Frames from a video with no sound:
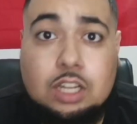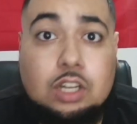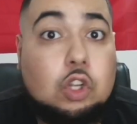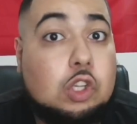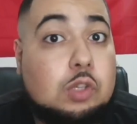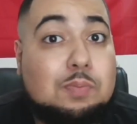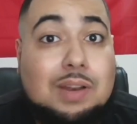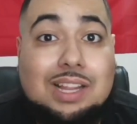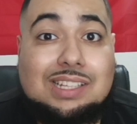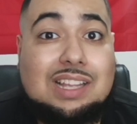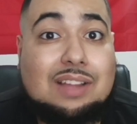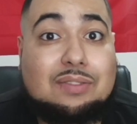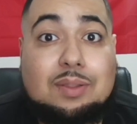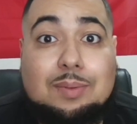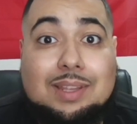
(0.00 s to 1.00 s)
Those players
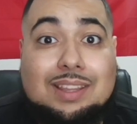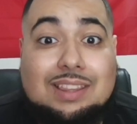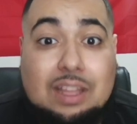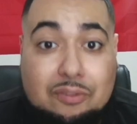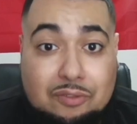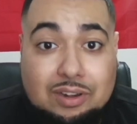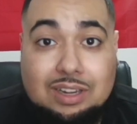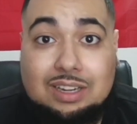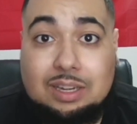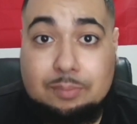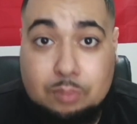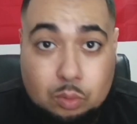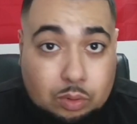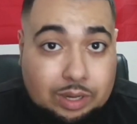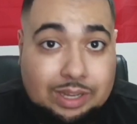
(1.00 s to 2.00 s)
have to be definitely
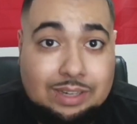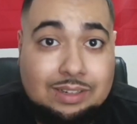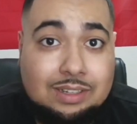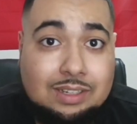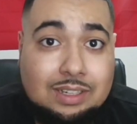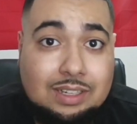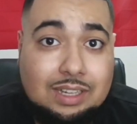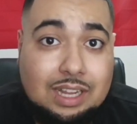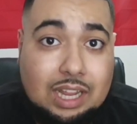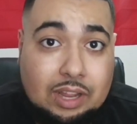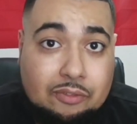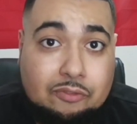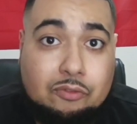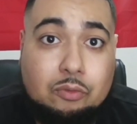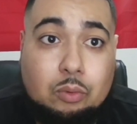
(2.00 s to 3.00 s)
brought in
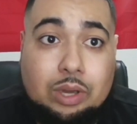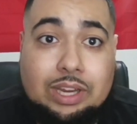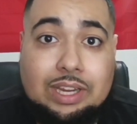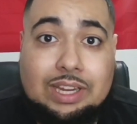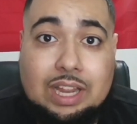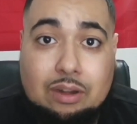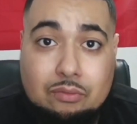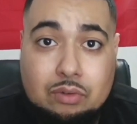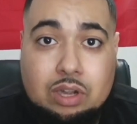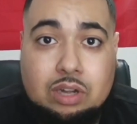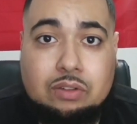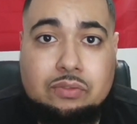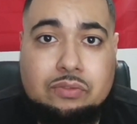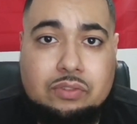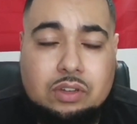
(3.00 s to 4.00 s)
if we get rid
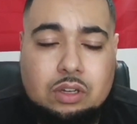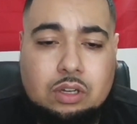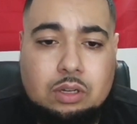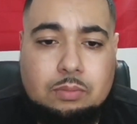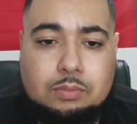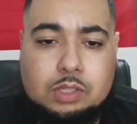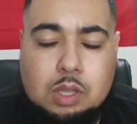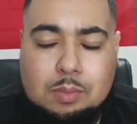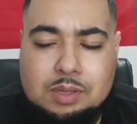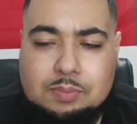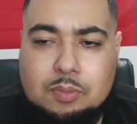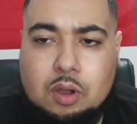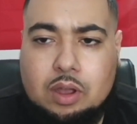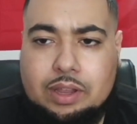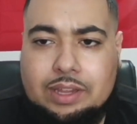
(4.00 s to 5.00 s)
of Thomas
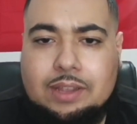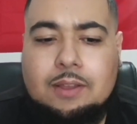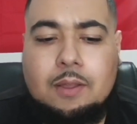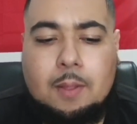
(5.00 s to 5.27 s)
Partey.